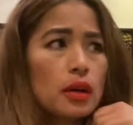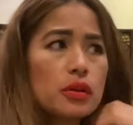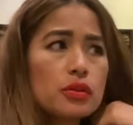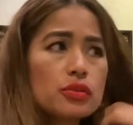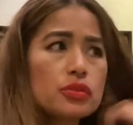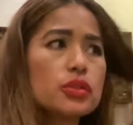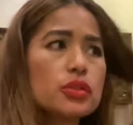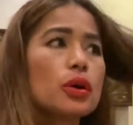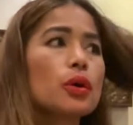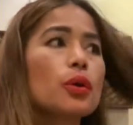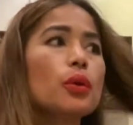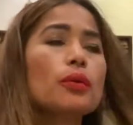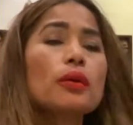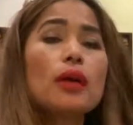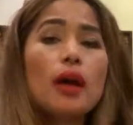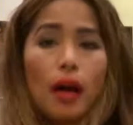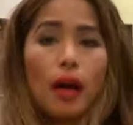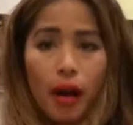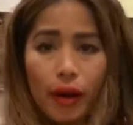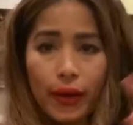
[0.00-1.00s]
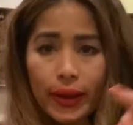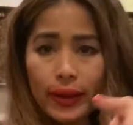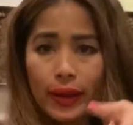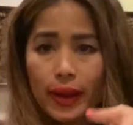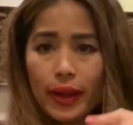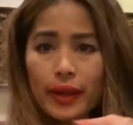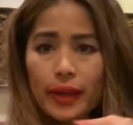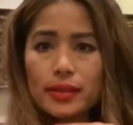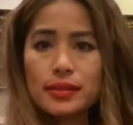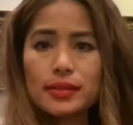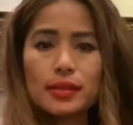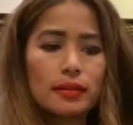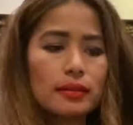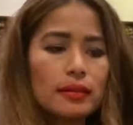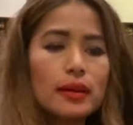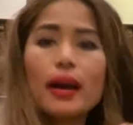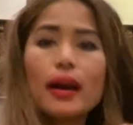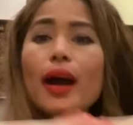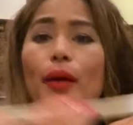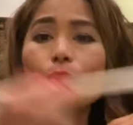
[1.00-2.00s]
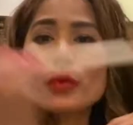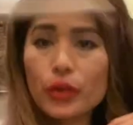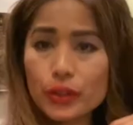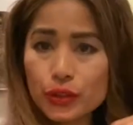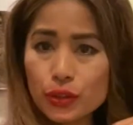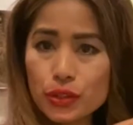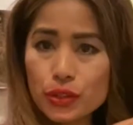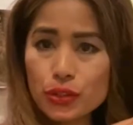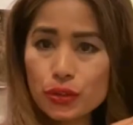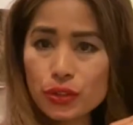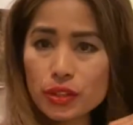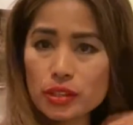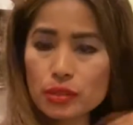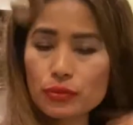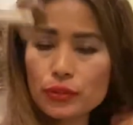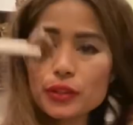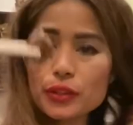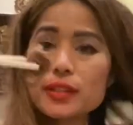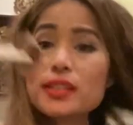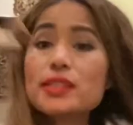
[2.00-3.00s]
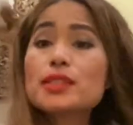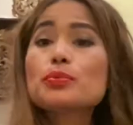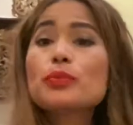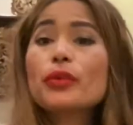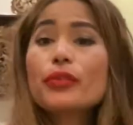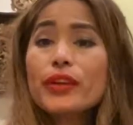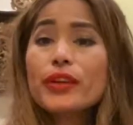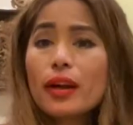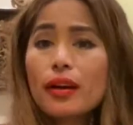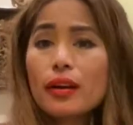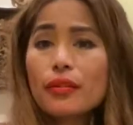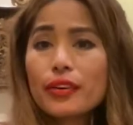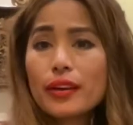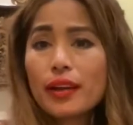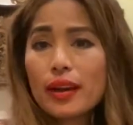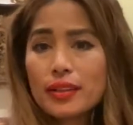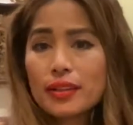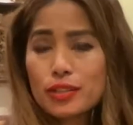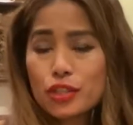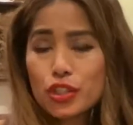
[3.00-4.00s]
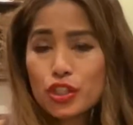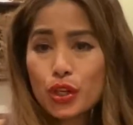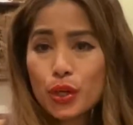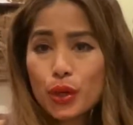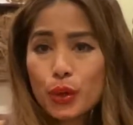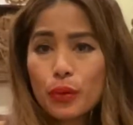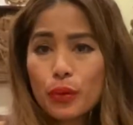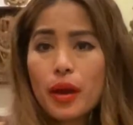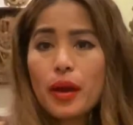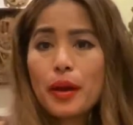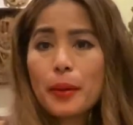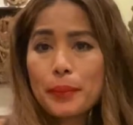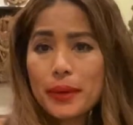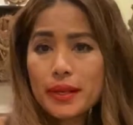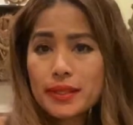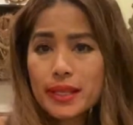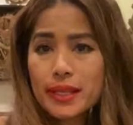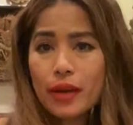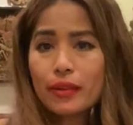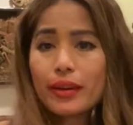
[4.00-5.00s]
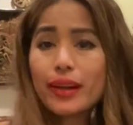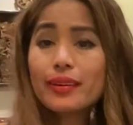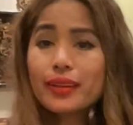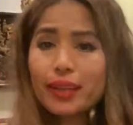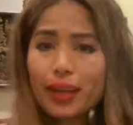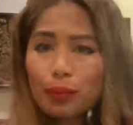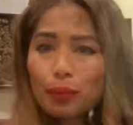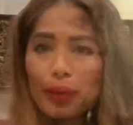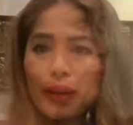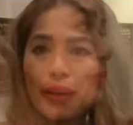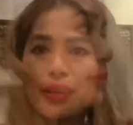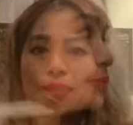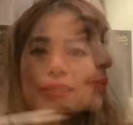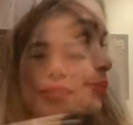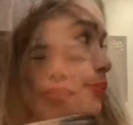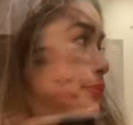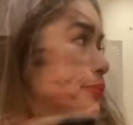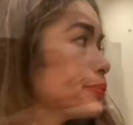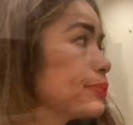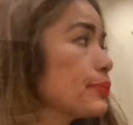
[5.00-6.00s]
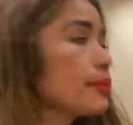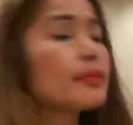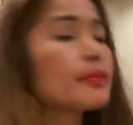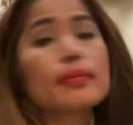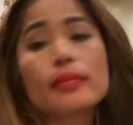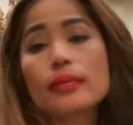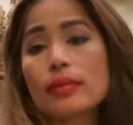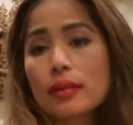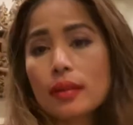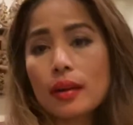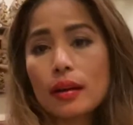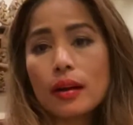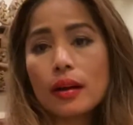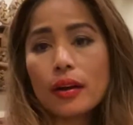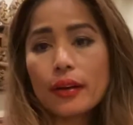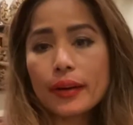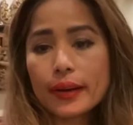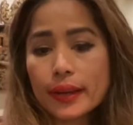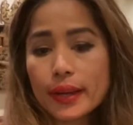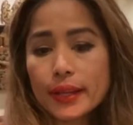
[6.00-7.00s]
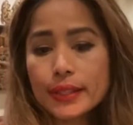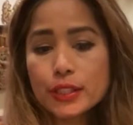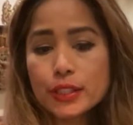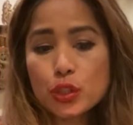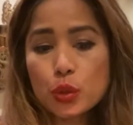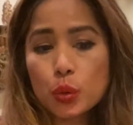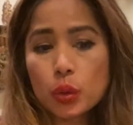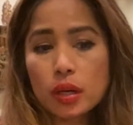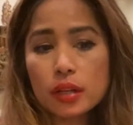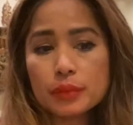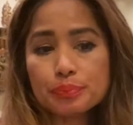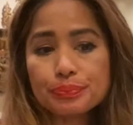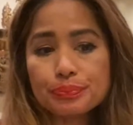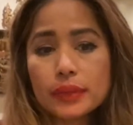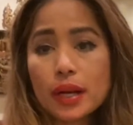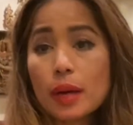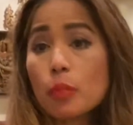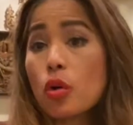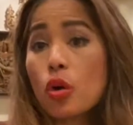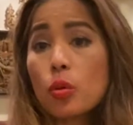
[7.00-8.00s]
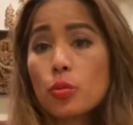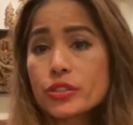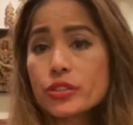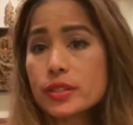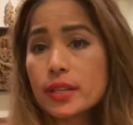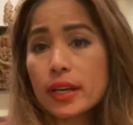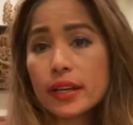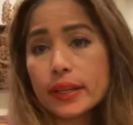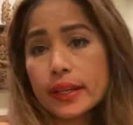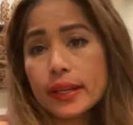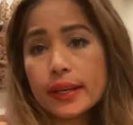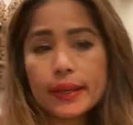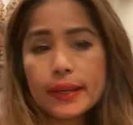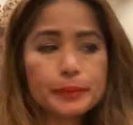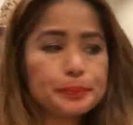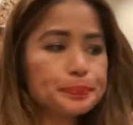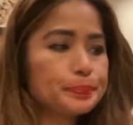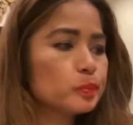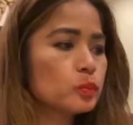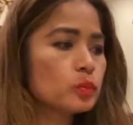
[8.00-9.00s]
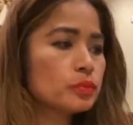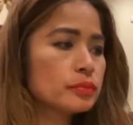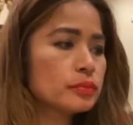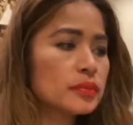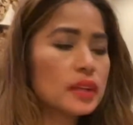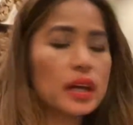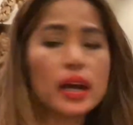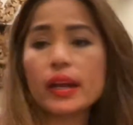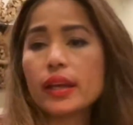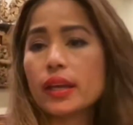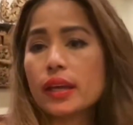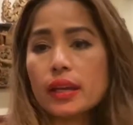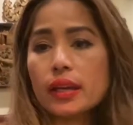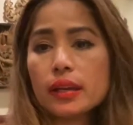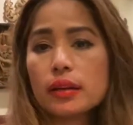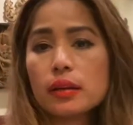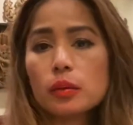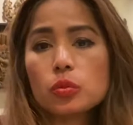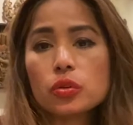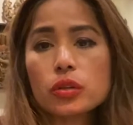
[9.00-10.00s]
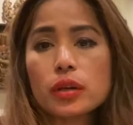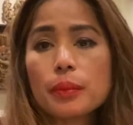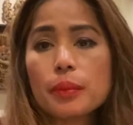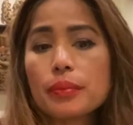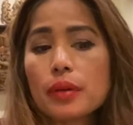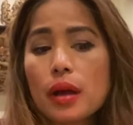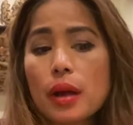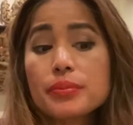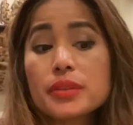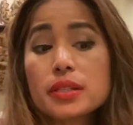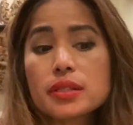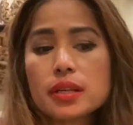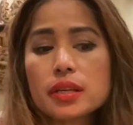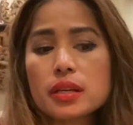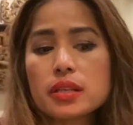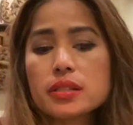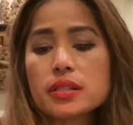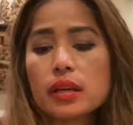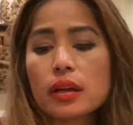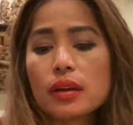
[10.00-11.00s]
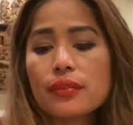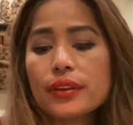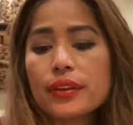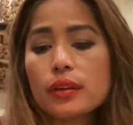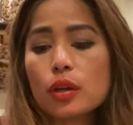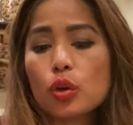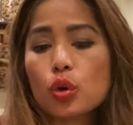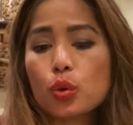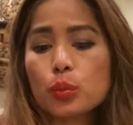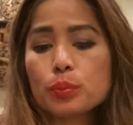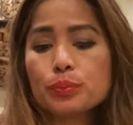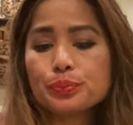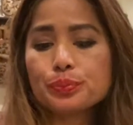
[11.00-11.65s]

so all right guys i'm going to enjoy this food this is maria reality show peace out and god bless all right guys so um, i'm almost done eating i can't eat anymore i'm, I'm just gonna take everything home